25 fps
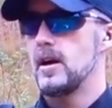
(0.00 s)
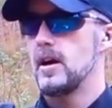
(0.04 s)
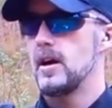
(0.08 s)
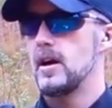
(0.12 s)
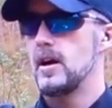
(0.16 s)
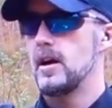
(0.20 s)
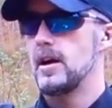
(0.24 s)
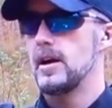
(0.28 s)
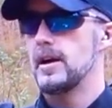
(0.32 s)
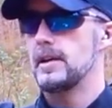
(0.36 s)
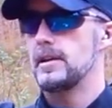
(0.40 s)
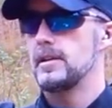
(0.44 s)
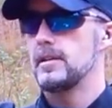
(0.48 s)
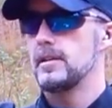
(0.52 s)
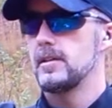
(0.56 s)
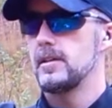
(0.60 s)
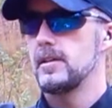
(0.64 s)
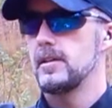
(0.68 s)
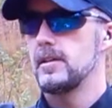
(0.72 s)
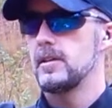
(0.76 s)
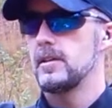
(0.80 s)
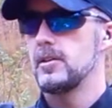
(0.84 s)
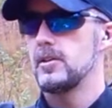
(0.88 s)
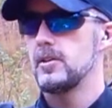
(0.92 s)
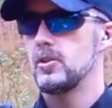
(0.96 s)
on
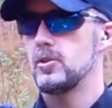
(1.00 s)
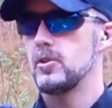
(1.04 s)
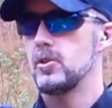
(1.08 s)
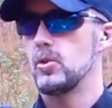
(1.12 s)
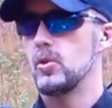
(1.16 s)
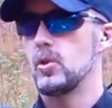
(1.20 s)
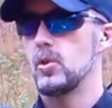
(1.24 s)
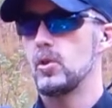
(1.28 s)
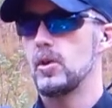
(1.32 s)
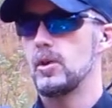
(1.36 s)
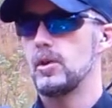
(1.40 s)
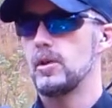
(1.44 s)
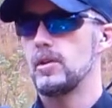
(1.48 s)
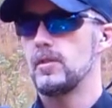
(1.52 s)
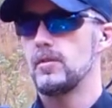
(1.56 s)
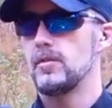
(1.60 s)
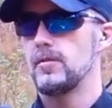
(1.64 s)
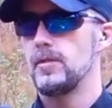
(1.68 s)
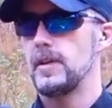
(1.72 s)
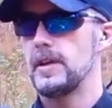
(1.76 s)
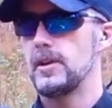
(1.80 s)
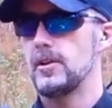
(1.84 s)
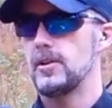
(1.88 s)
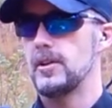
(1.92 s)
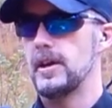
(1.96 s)
your
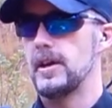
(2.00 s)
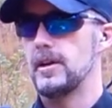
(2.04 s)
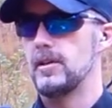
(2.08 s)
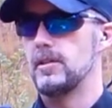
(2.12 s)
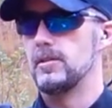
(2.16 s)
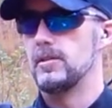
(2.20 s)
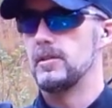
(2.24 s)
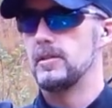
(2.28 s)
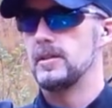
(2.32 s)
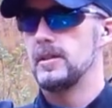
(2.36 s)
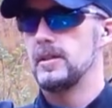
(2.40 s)
fingernail.